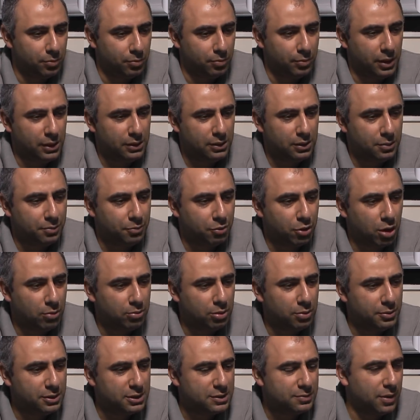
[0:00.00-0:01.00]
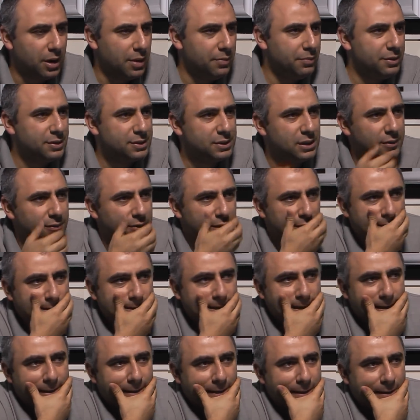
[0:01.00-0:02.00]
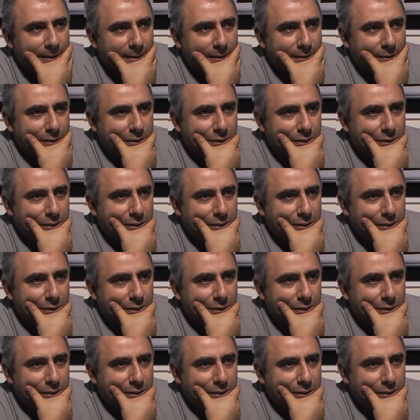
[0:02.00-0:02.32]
But the problem is my b7 is hanging.